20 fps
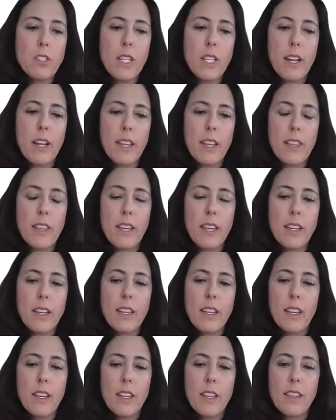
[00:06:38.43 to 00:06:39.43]
And I think
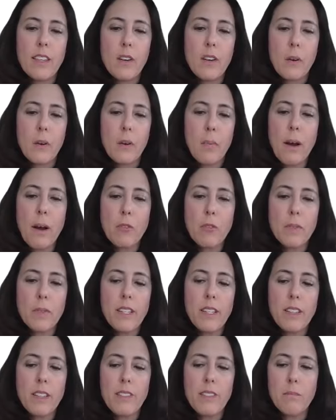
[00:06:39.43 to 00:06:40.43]
there are
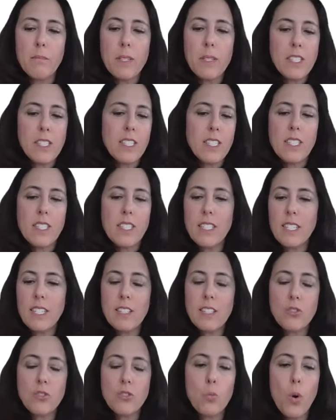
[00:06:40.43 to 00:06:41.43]
probably businesses in
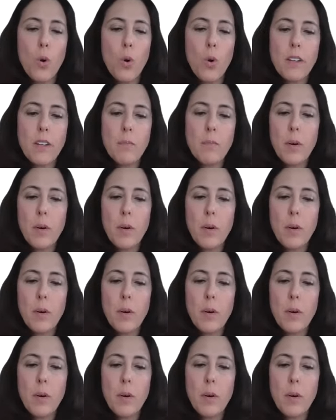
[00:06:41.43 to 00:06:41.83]
each one,